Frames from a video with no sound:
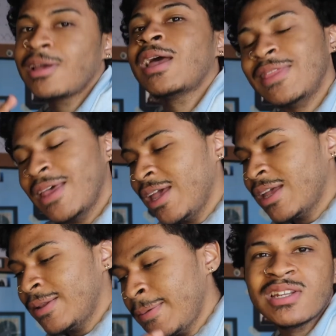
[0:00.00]
And
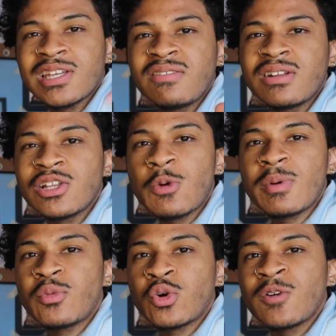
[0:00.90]
then, gonna give it a little
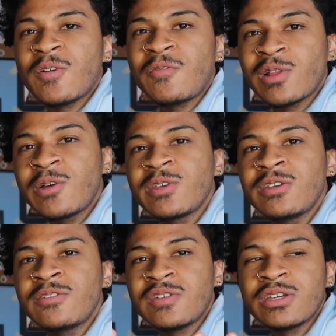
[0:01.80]
bit more of a
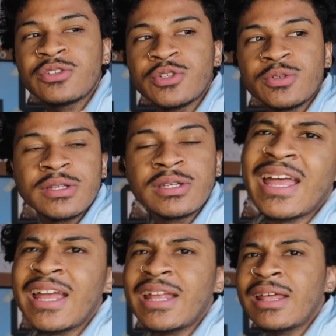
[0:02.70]
fluffy feel to it,
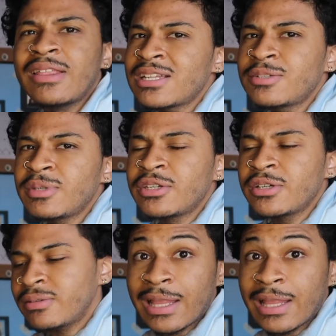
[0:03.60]
and that should be good.